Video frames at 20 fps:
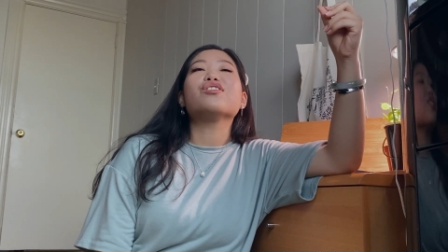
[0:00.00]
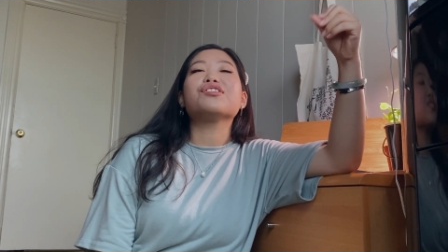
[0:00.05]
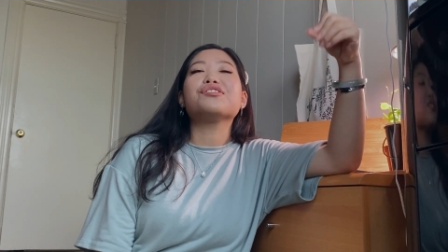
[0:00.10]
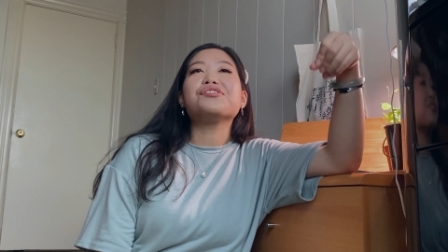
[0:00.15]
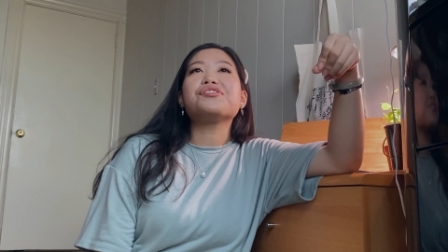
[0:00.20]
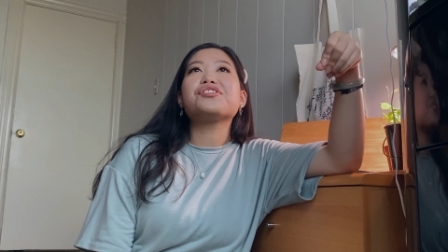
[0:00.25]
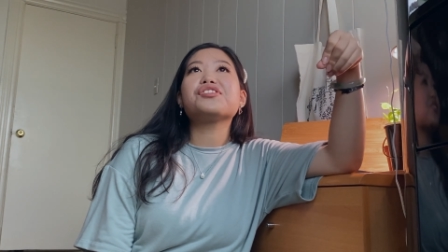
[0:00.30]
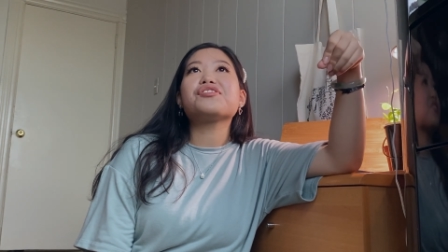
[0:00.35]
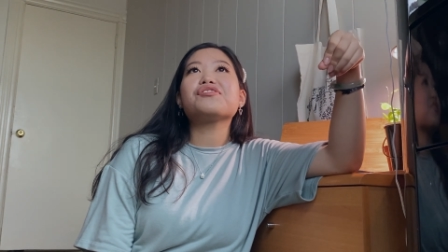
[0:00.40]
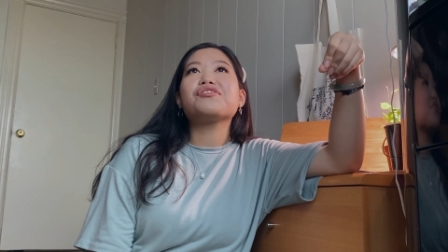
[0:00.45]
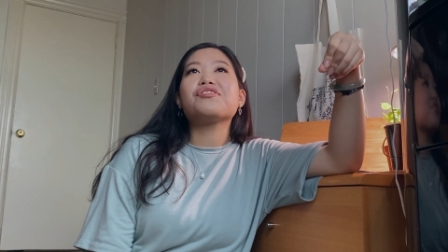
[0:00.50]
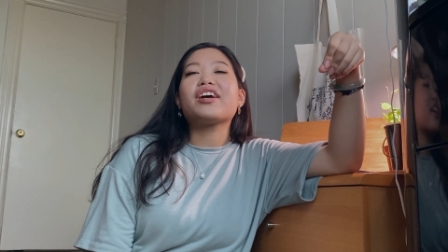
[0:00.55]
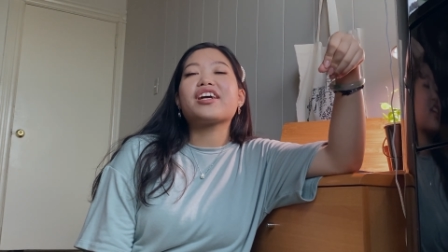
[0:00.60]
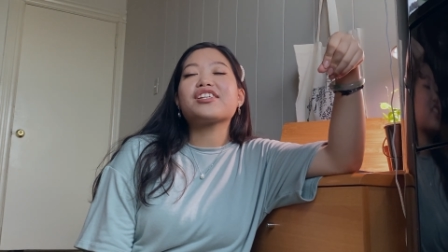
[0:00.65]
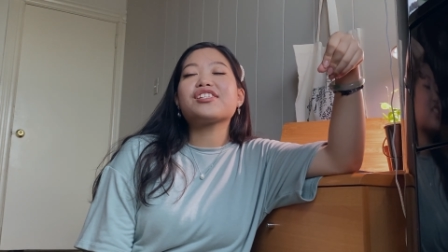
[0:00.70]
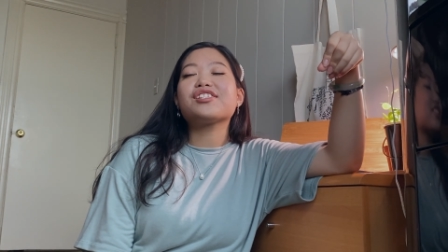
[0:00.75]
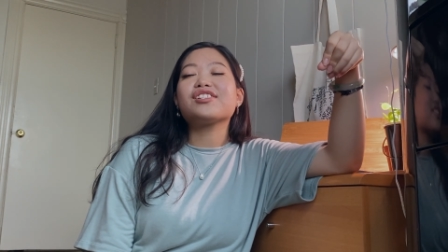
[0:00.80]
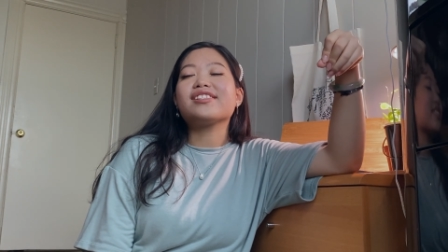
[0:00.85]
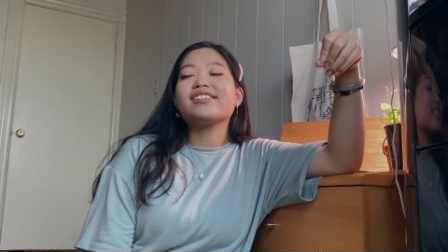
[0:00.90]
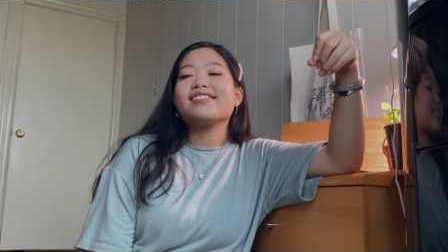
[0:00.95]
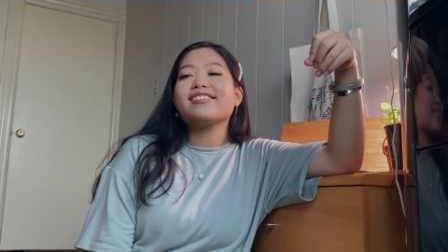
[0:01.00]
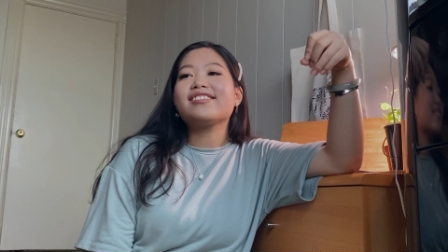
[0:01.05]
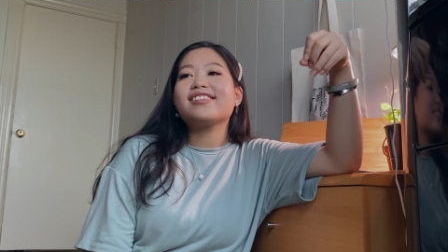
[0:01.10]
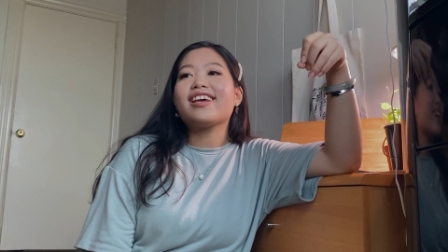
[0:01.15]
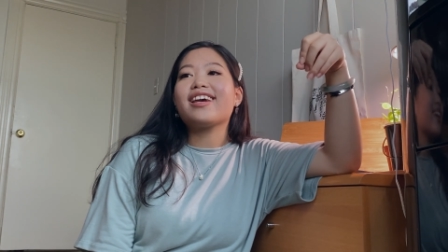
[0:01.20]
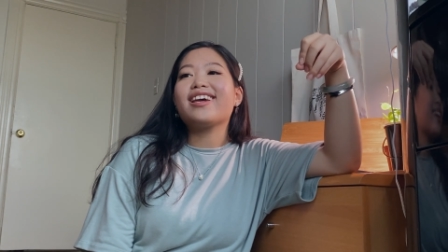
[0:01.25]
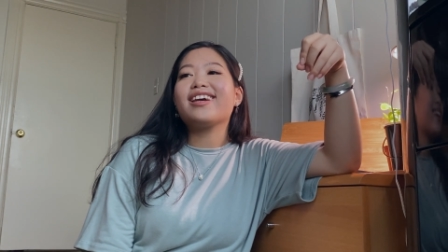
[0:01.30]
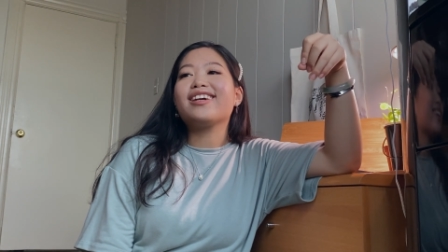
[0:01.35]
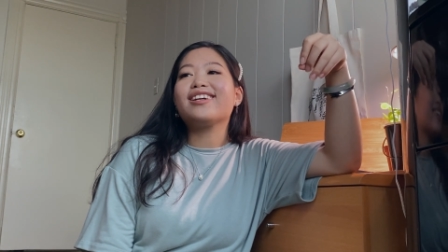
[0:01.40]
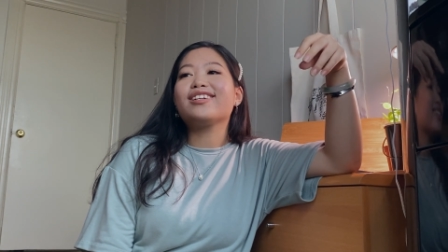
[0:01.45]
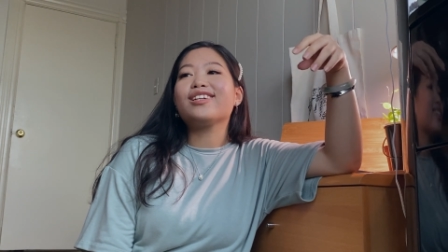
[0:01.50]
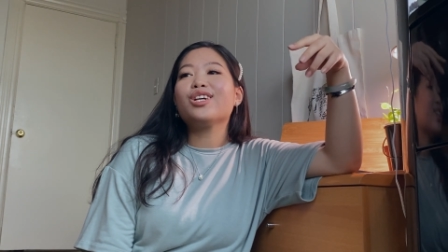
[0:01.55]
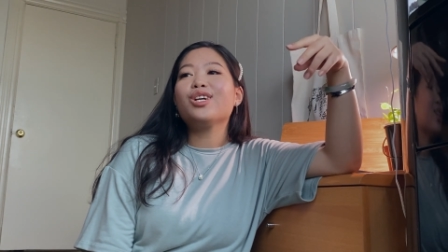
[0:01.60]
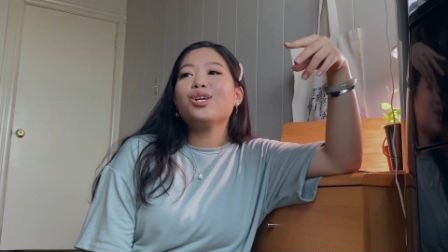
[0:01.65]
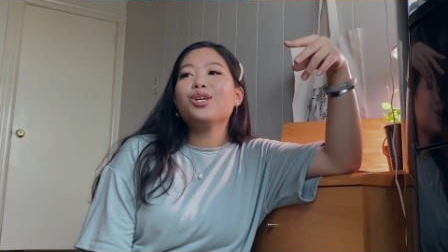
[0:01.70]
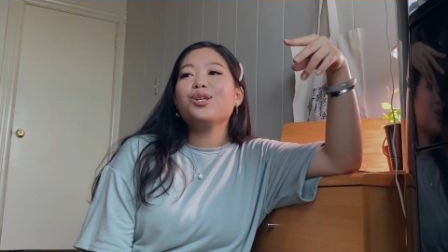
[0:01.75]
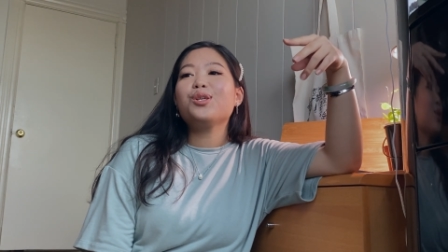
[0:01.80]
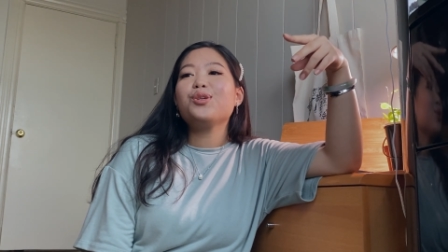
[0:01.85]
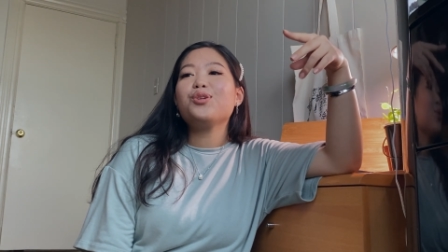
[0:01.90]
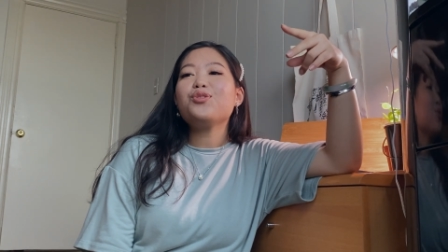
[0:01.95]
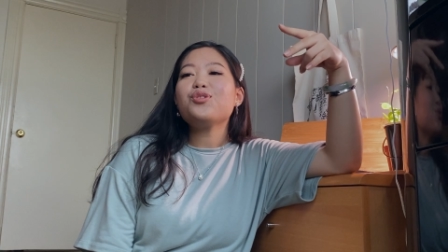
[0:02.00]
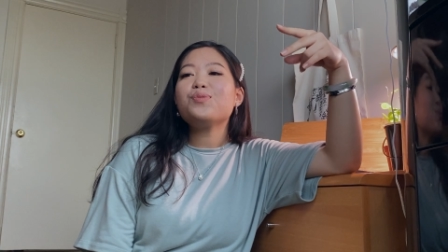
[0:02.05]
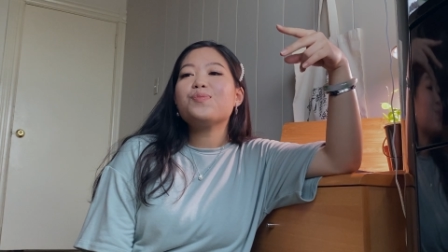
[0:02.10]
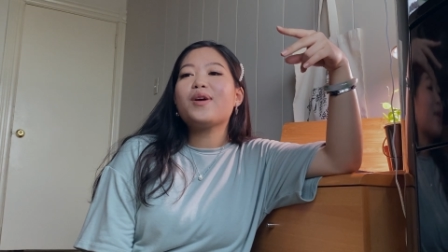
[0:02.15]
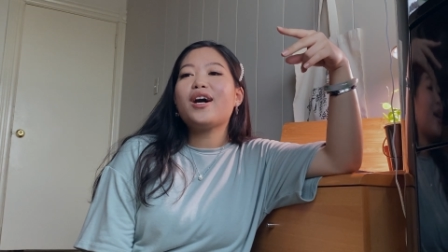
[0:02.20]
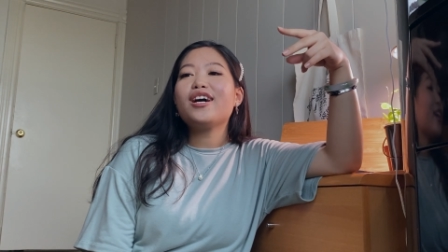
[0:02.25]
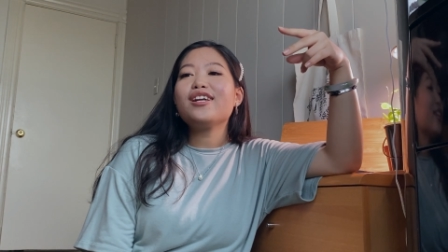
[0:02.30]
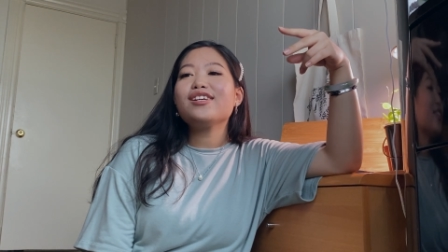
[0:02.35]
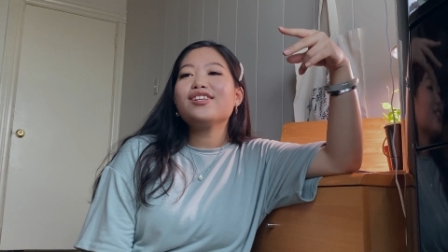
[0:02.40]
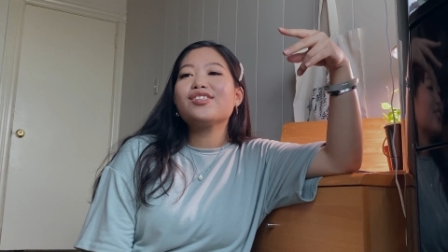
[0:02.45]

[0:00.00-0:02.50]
those directions saying use potting